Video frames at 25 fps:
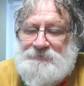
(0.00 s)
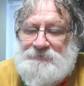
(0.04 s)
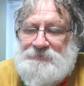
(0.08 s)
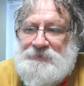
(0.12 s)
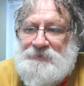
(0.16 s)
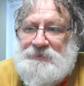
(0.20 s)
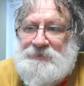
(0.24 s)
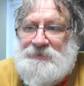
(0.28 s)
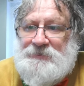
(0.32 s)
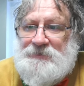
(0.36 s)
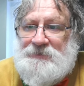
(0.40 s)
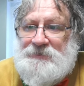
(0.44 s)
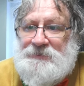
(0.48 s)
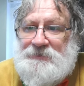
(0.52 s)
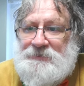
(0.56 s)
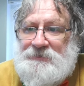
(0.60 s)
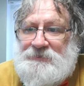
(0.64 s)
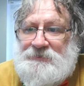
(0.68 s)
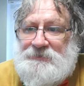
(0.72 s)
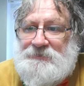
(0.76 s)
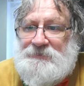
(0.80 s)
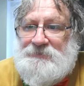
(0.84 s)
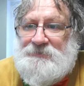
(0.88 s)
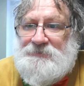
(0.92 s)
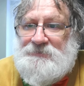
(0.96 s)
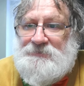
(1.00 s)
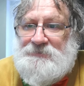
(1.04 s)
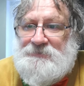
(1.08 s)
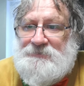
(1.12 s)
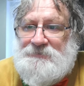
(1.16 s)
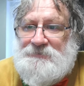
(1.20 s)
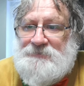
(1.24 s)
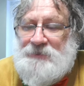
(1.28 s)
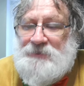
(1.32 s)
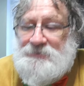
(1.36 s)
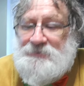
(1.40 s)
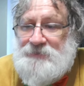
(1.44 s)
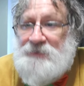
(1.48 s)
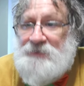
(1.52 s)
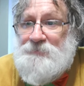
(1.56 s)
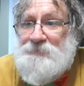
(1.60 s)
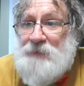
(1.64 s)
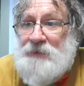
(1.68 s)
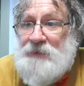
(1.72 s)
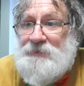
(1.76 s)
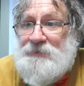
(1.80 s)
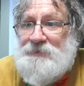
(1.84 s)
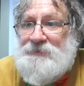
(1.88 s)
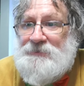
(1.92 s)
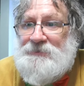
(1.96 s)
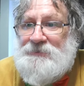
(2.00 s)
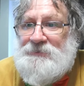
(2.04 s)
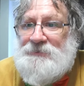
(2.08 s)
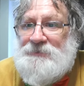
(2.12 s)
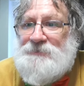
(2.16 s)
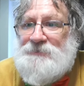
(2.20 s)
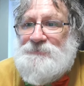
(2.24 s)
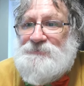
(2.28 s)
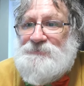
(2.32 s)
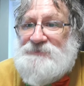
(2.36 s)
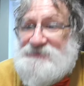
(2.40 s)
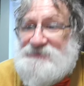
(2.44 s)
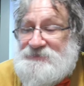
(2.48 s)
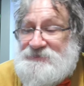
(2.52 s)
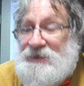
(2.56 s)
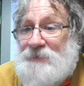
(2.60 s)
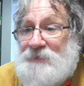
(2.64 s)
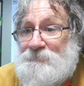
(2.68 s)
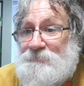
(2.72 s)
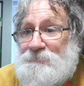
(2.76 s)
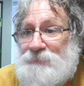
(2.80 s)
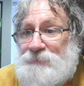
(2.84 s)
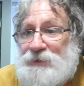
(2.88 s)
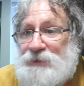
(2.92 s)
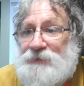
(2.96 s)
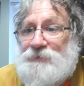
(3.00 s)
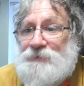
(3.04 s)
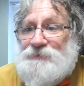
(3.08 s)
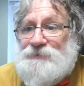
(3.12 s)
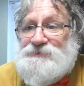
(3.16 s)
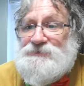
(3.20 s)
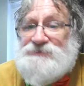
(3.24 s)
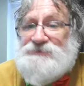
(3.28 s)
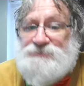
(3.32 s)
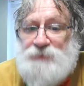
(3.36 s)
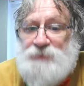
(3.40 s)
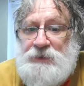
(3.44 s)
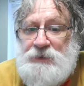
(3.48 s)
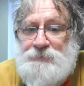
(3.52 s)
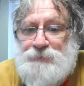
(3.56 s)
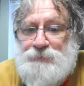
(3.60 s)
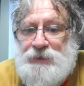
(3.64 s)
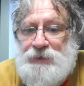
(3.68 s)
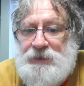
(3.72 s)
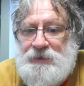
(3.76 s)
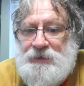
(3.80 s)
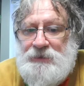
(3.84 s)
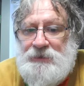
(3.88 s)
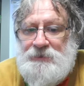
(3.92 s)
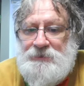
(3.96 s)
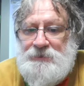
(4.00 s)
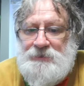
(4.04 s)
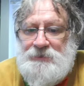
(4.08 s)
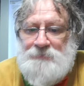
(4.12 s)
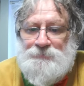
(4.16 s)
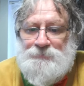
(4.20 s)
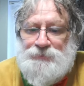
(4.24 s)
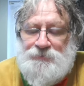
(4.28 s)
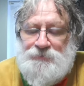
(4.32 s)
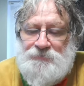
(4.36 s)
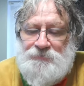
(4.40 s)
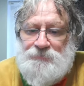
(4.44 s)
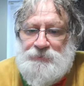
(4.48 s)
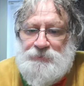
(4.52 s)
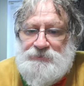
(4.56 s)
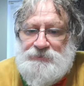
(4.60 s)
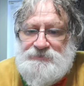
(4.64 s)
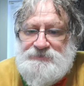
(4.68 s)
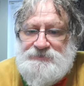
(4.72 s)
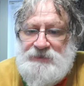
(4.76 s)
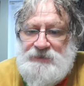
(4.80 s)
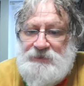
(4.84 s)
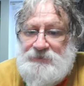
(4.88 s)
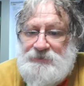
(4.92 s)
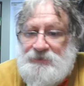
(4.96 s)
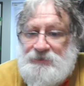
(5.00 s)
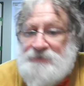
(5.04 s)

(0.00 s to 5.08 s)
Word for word: They may yield some, but not sweeping improvements.